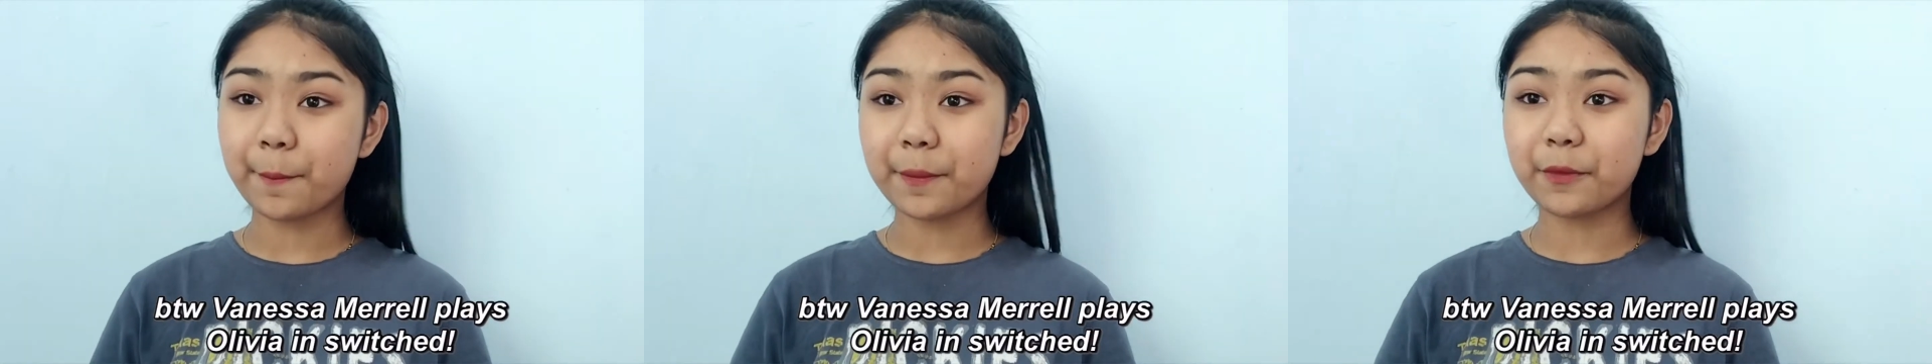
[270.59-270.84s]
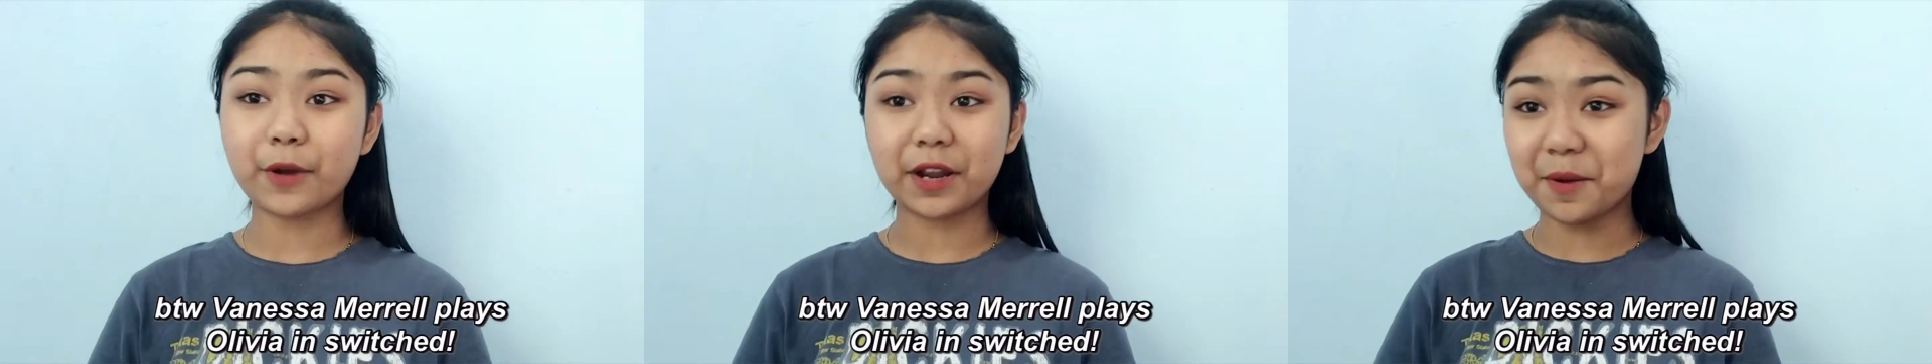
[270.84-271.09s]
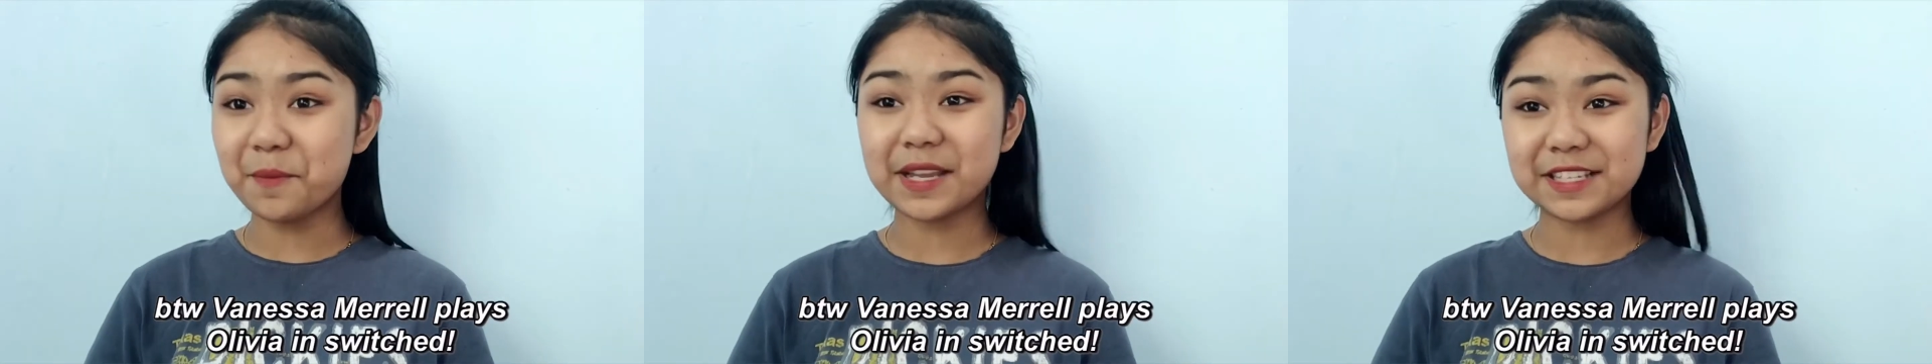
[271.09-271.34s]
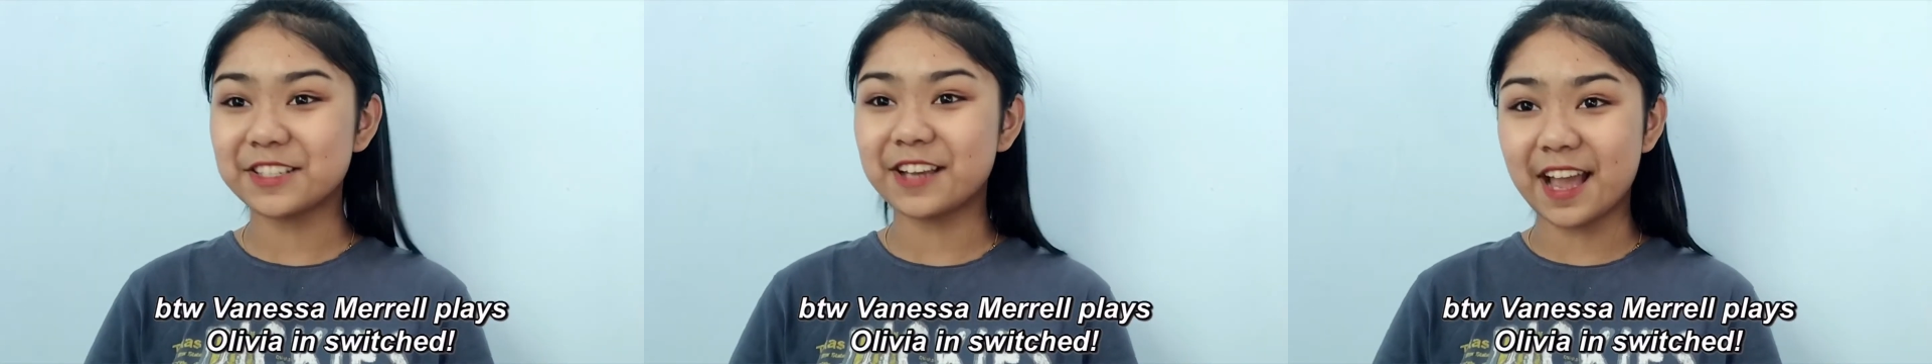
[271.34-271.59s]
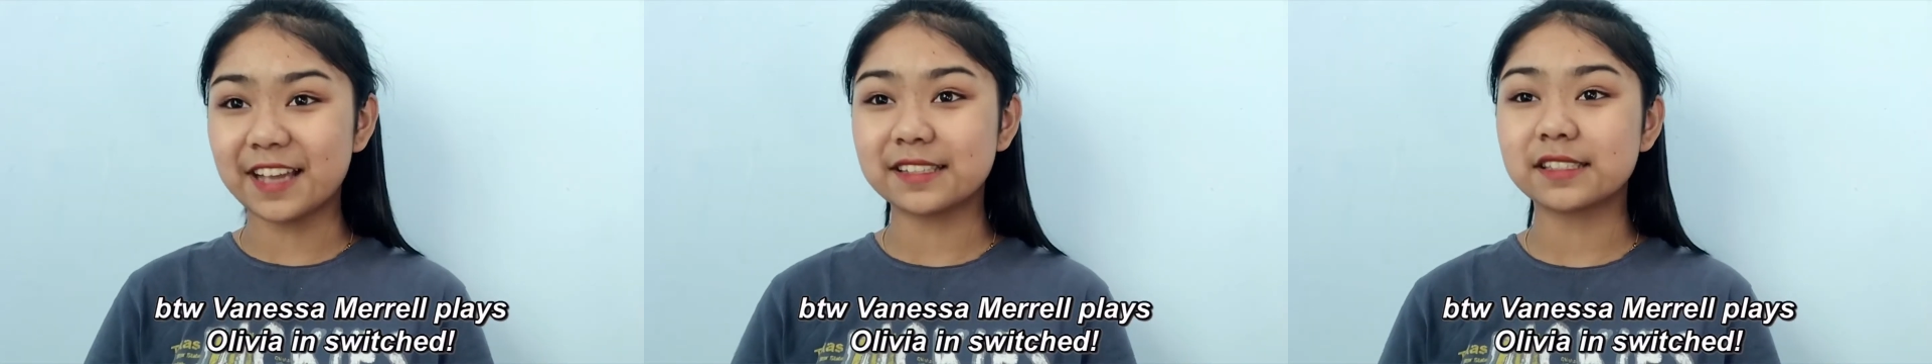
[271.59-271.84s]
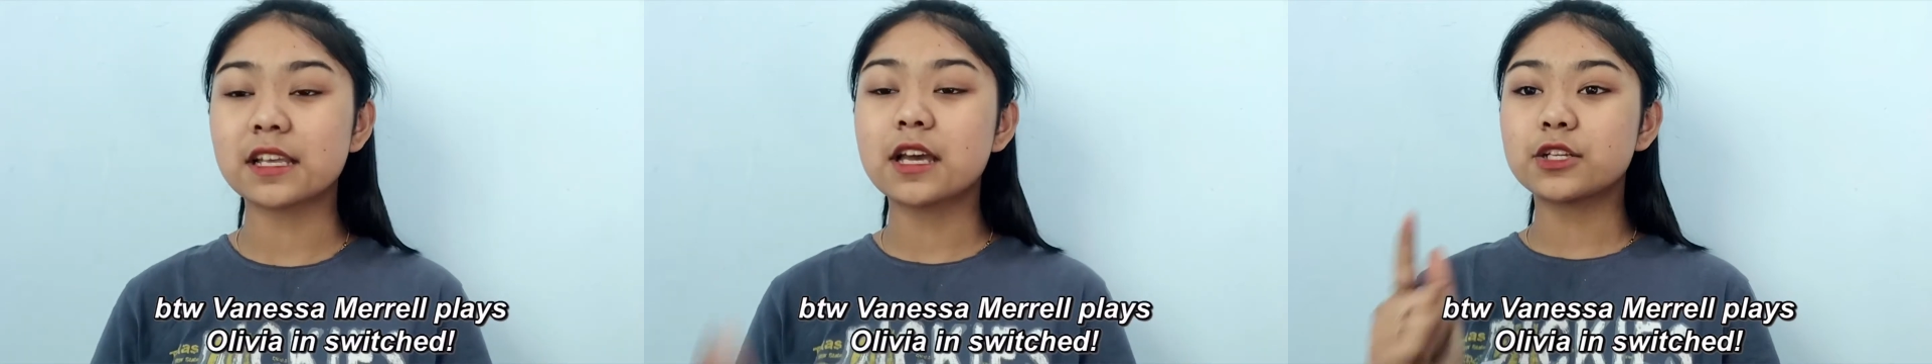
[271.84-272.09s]
recommend you
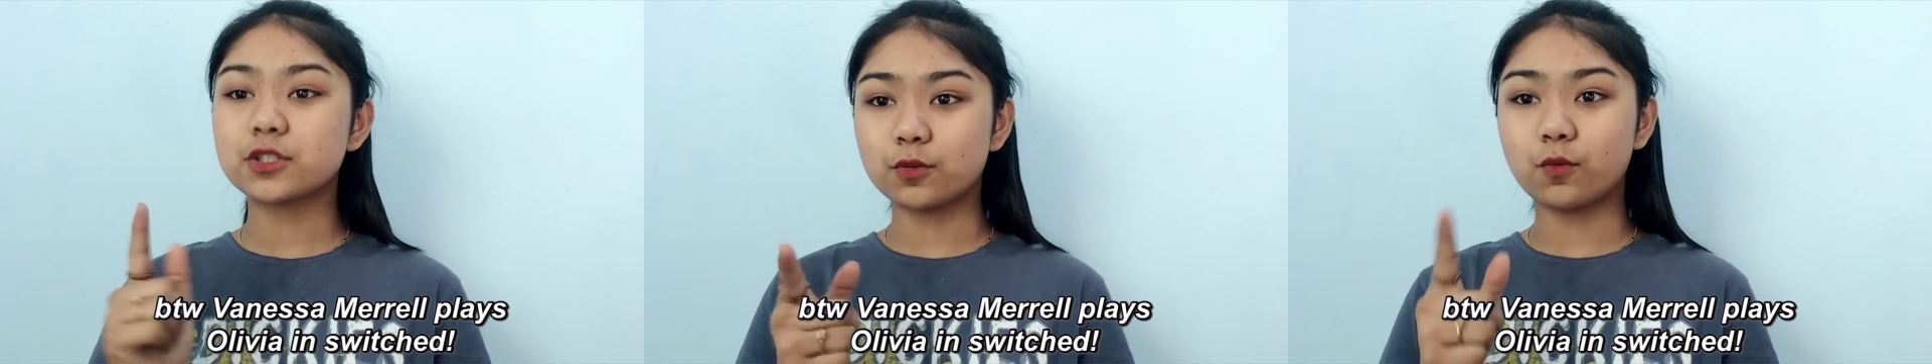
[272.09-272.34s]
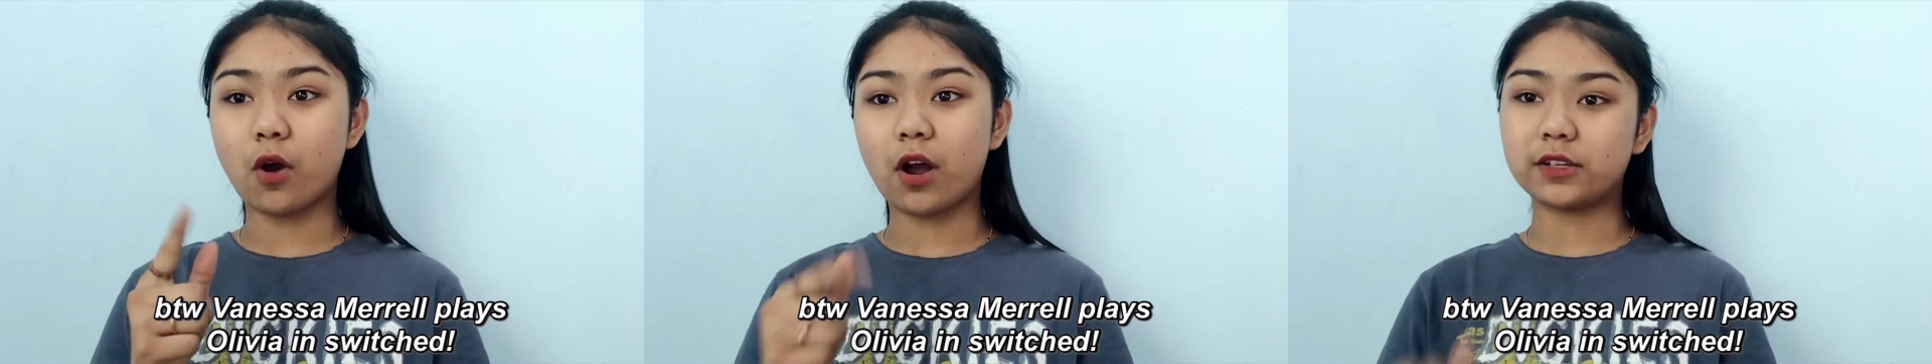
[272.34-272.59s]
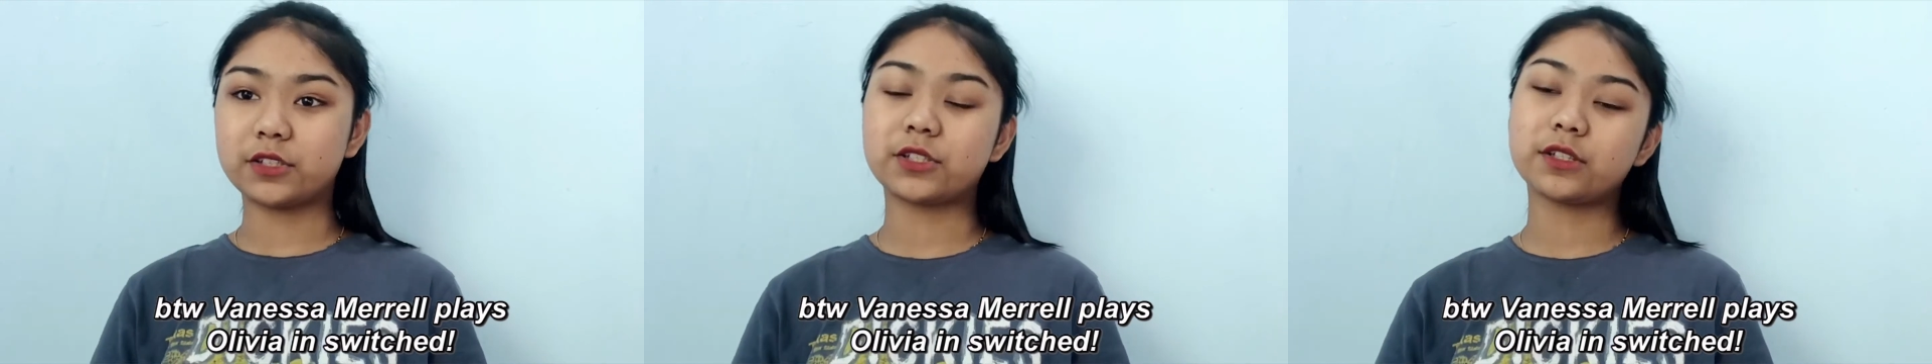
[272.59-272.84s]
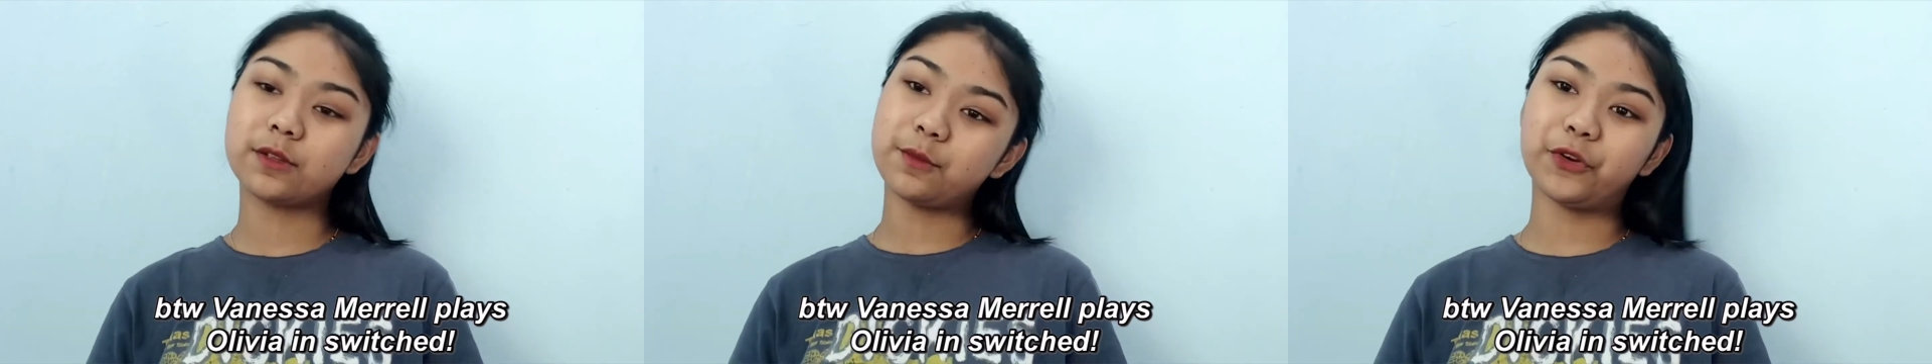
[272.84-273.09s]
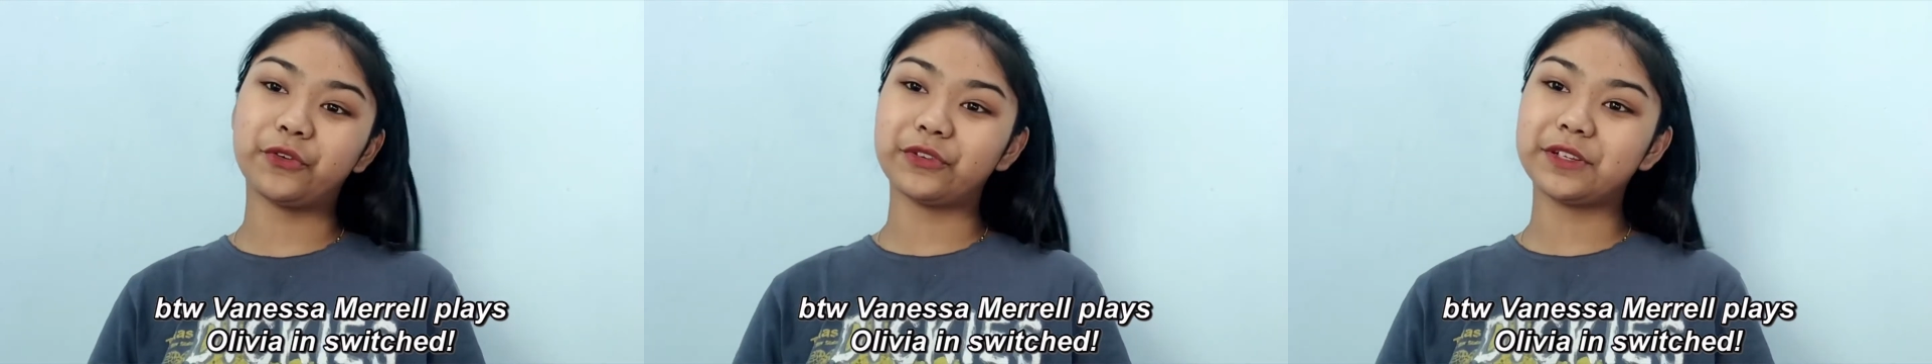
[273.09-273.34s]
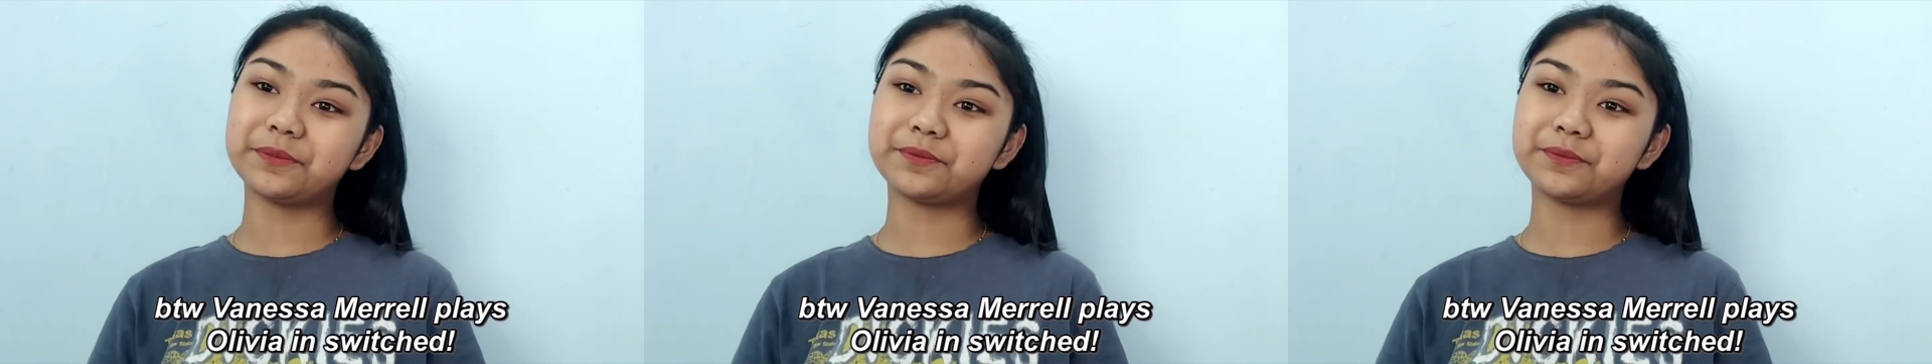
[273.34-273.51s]
guys to watch the movie.